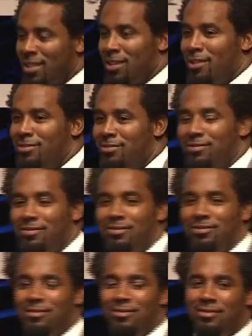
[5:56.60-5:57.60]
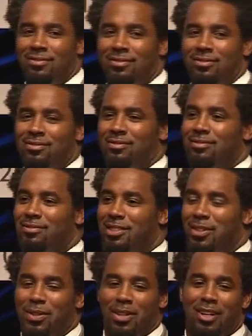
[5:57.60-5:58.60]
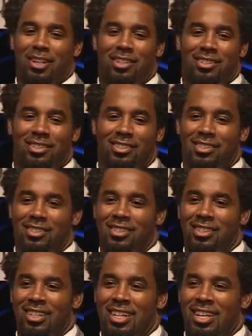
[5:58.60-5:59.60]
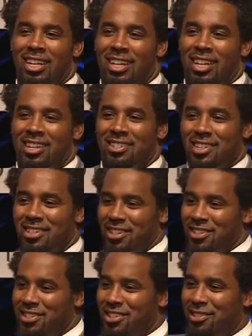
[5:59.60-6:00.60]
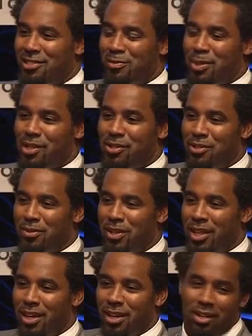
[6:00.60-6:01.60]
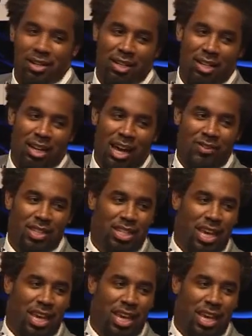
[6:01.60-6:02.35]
you know, what's going on? He said, you know, you see those pills over there? I have to